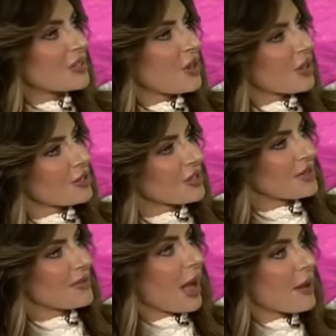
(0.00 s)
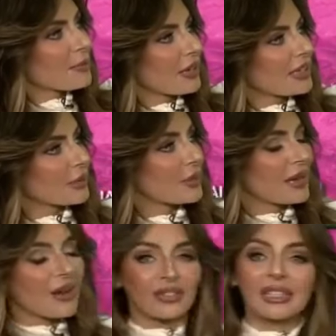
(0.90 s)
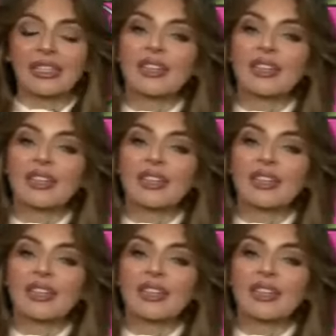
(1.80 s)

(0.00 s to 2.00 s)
The watches have been upgraded. We now have heat